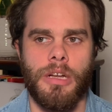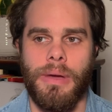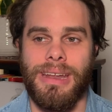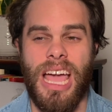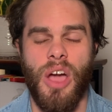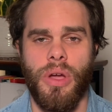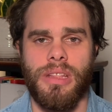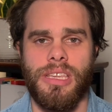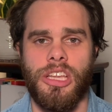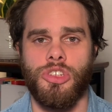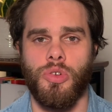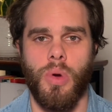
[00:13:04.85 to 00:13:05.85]
about how I
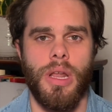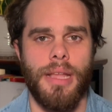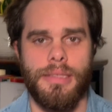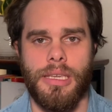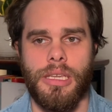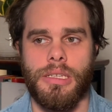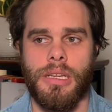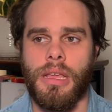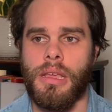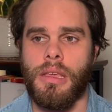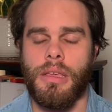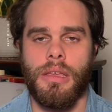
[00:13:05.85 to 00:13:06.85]
teach or what I teach,
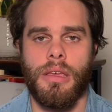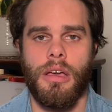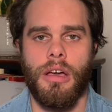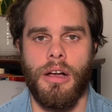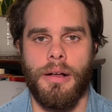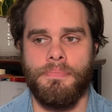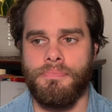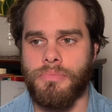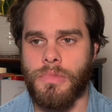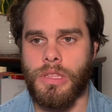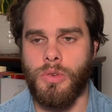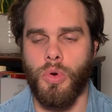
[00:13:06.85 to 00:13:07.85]

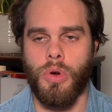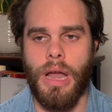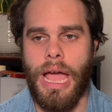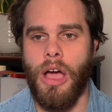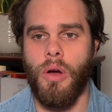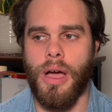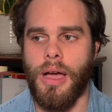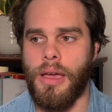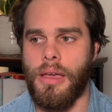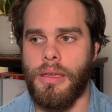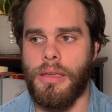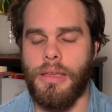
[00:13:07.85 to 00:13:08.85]
or how
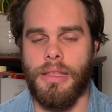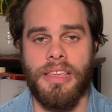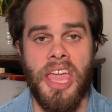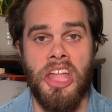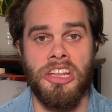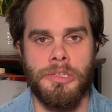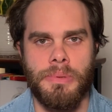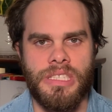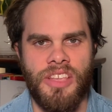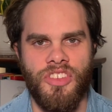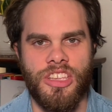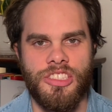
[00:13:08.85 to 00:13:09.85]
I engage
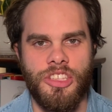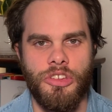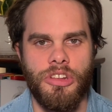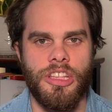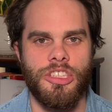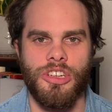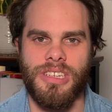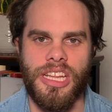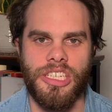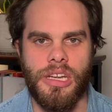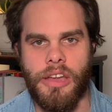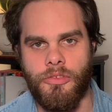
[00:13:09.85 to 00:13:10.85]
specific students or
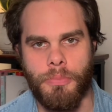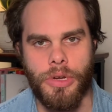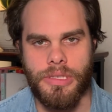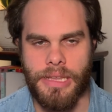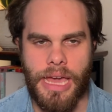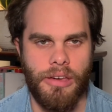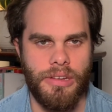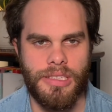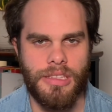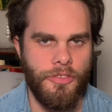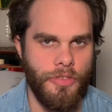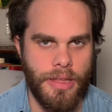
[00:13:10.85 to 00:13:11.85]
teach different personalities,
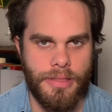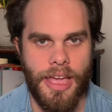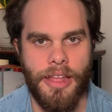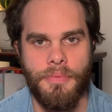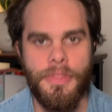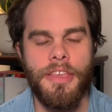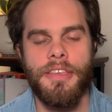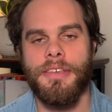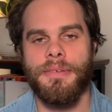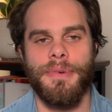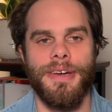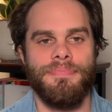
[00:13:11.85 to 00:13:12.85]
stuff like that.
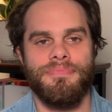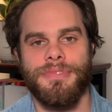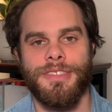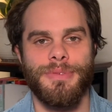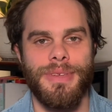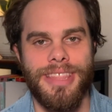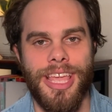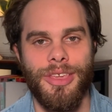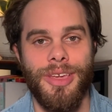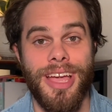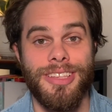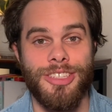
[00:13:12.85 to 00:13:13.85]
But sweet, thank
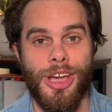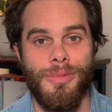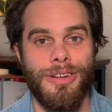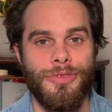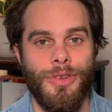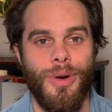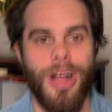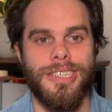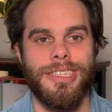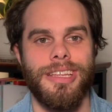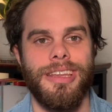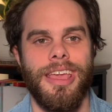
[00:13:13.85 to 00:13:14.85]
you guys so much for
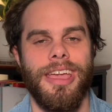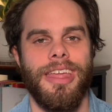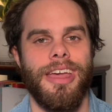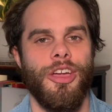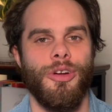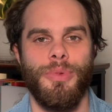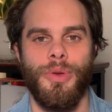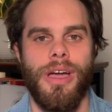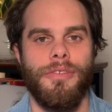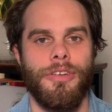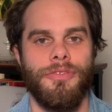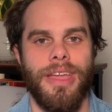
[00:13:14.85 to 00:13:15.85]
watching, and I hope you
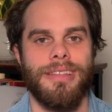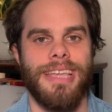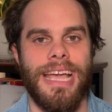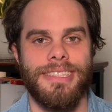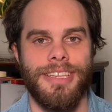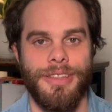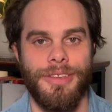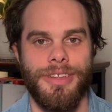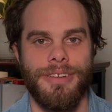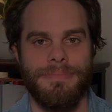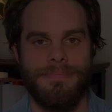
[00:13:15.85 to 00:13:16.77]
have a fantastic new year.